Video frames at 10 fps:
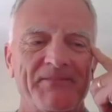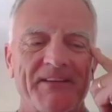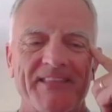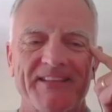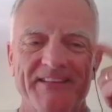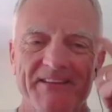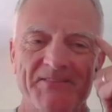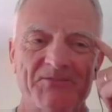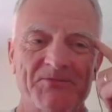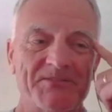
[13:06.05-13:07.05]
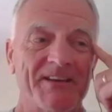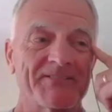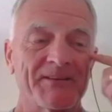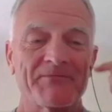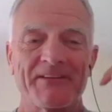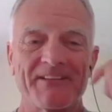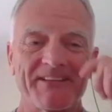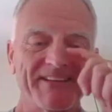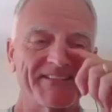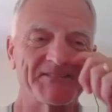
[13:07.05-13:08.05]
I think the answer is yes. I'm
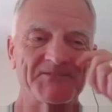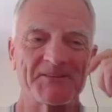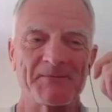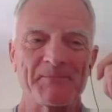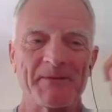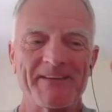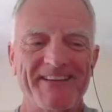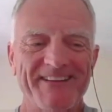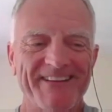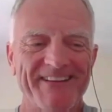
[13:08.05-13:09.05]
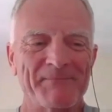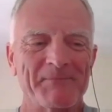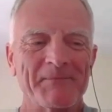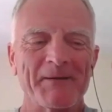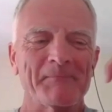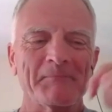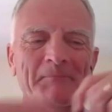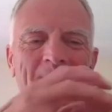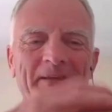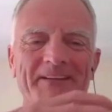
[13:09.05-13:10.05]
finally getting to sleep again, and I'm
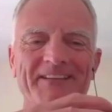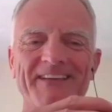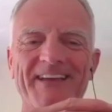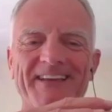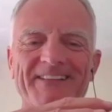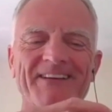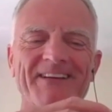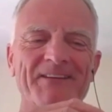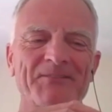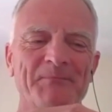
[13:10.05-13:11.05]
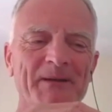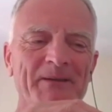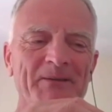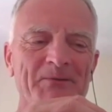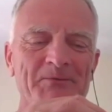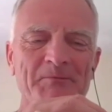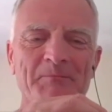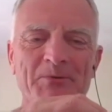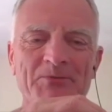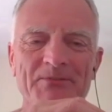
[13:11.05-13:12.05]
beginning to analyze my own
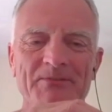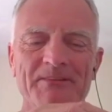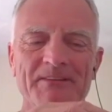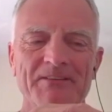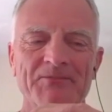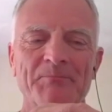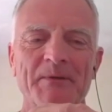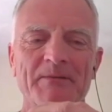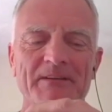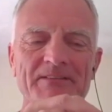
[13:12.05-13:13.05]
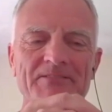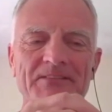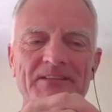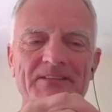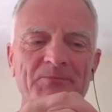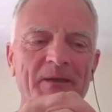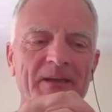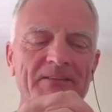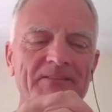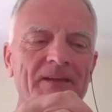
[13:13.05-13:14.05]
personal experience in
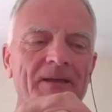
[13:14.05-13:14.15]
space.